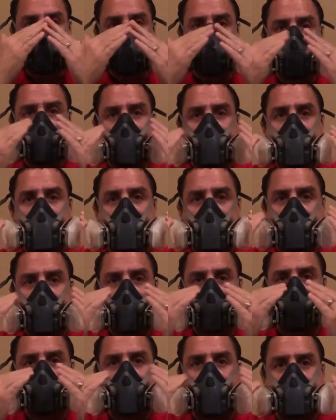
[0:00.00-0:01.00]
sure I
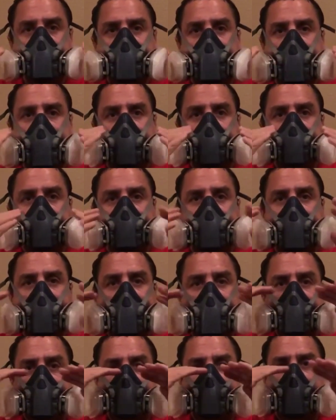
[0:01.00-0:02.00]
kind of wipe that
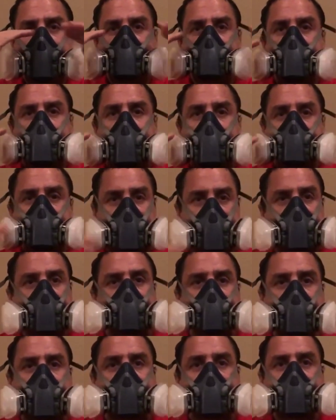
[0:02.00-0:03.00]
excess off a
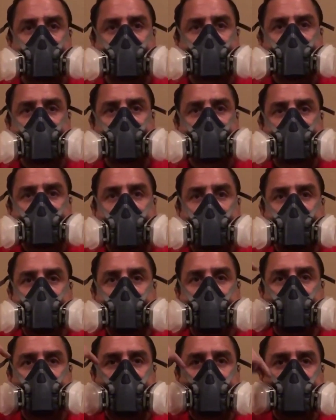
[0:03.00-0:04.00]
little bit. I
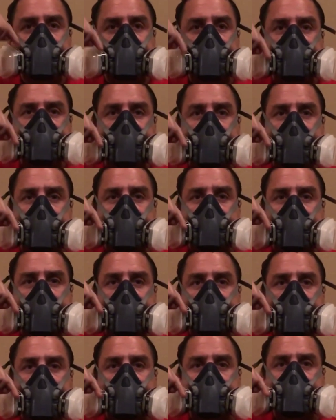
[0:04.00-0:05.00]
don't want it to follow my
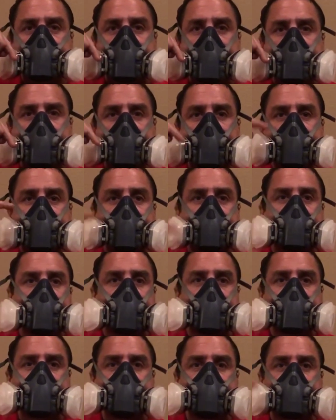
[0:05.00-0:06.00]
respirator and
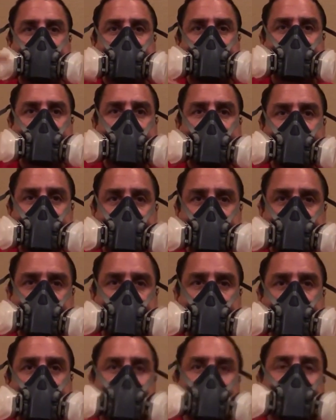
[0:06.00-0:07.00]
going into my breathing
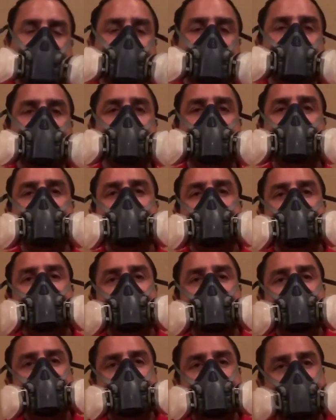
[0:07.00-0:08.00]
zone.
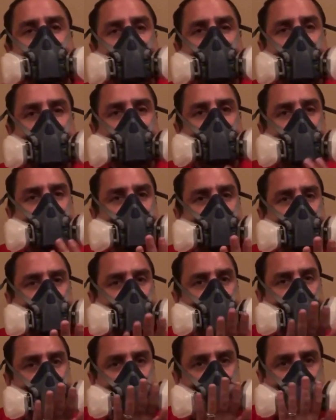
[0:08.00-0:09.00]
So what I'm going to
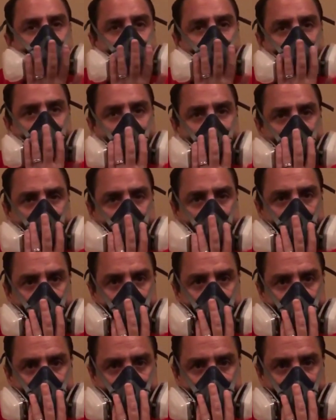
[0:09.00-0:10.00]
do is I'm going to actually
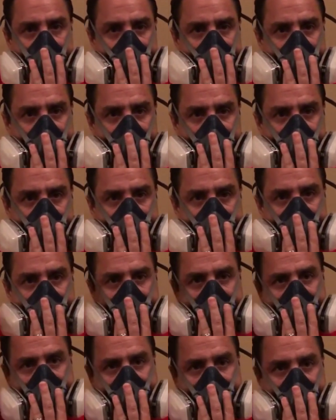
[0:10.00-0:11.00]
hold my
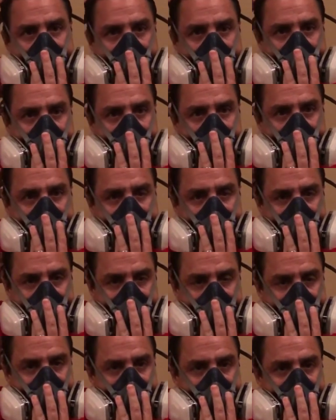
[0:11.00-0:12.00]
respirator.
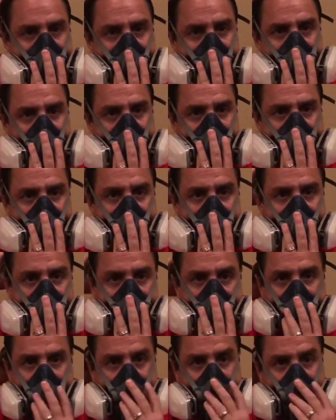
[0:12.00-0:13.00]
I'm going to take
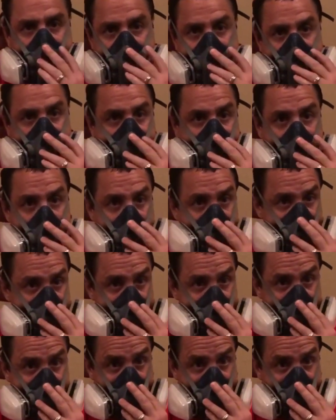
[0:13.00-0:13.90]
my straps in the